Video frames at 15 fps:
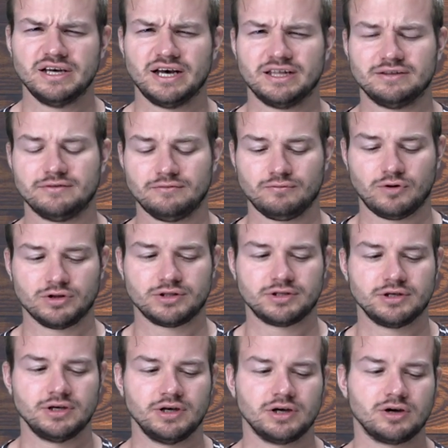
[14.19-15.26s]
and
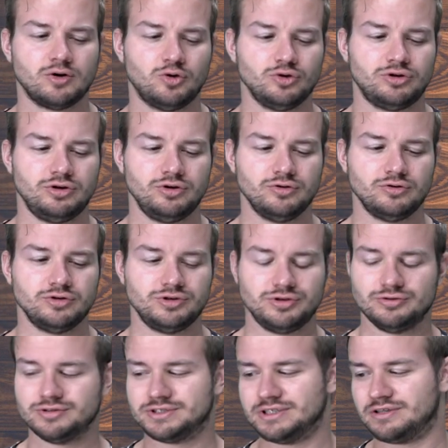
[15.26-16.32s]
what could you
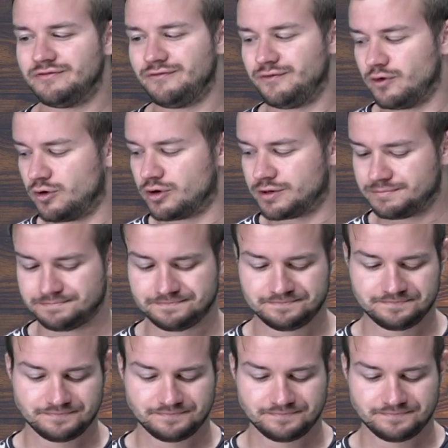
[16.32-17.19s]
use it for.